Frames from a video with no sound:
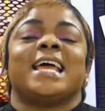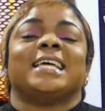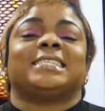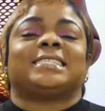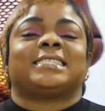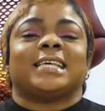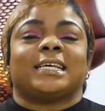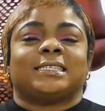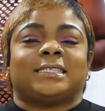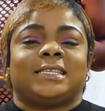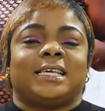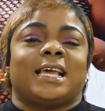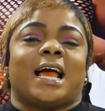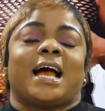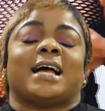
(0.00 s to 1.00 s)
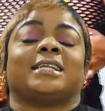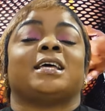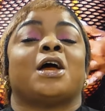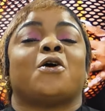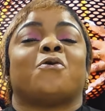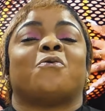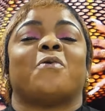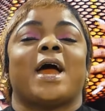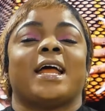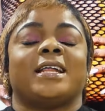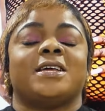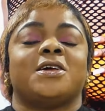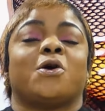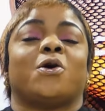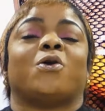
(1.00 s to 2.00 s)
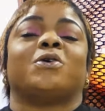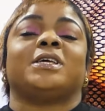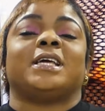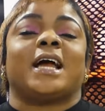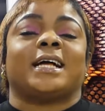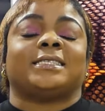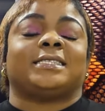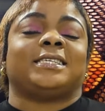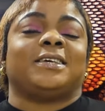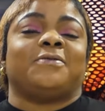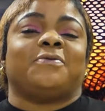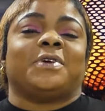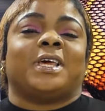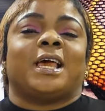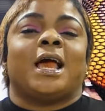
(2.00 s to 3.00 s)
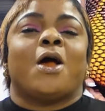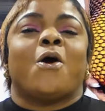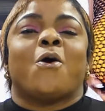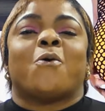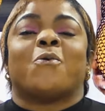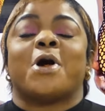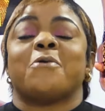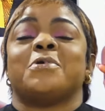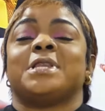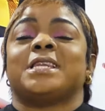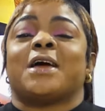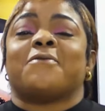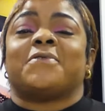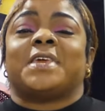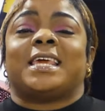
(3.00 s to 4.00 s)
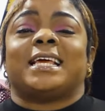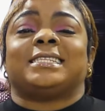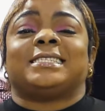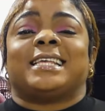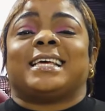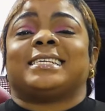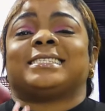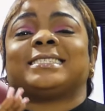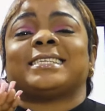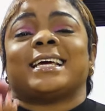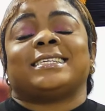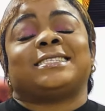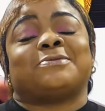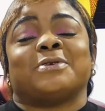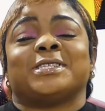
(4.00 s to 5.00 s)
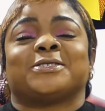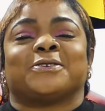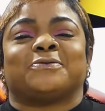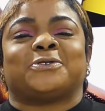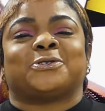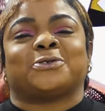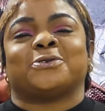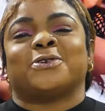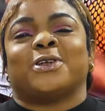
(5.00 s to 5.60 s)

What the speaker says: it's Sexy Yad right here on YADTV, where we navigate the excitement of true